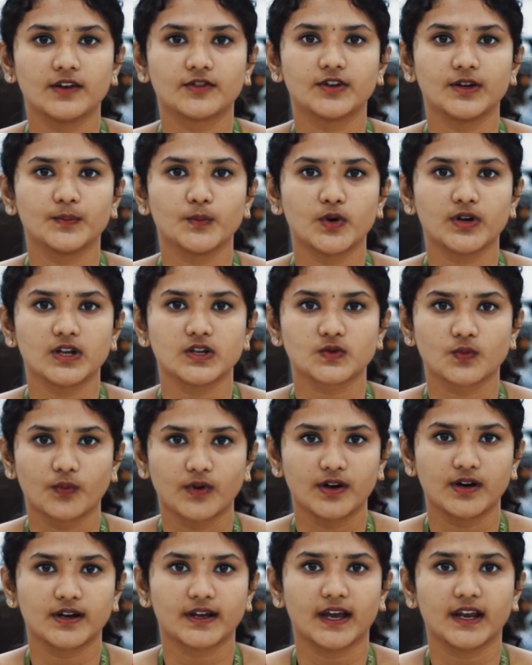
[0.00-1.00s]
electric motors
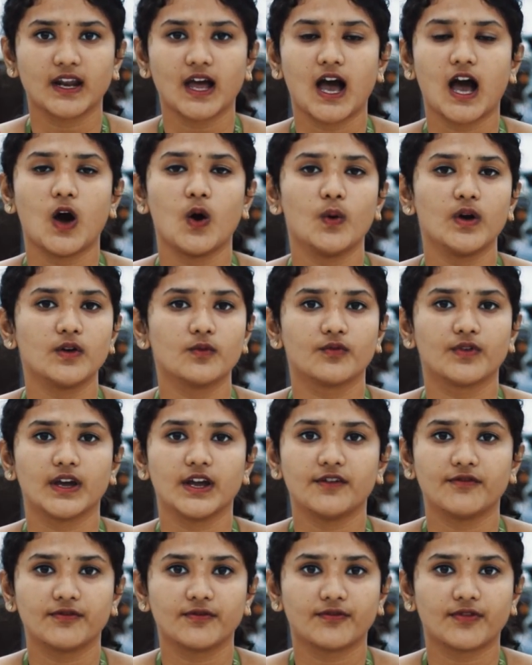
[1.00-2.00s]
work and how and
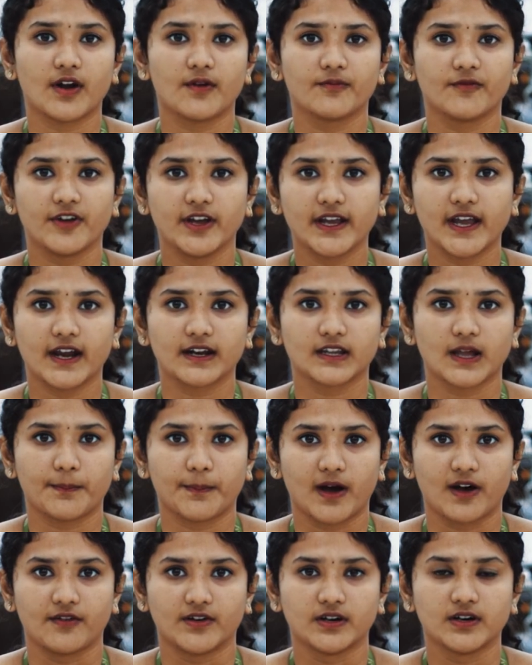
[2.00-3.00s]
where from we get the
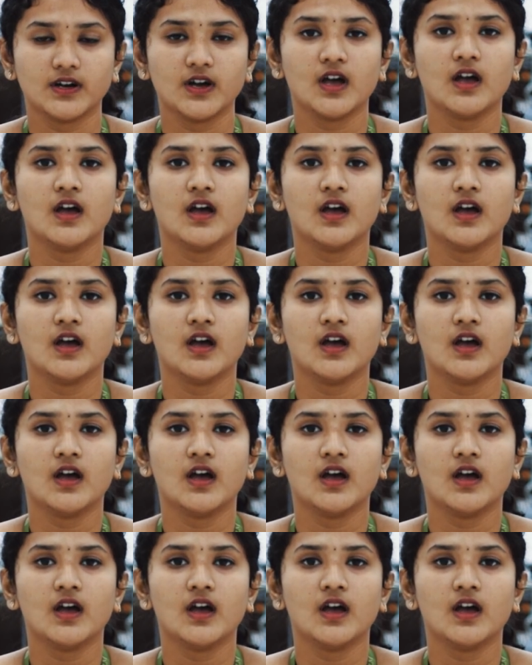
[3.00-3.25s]
power.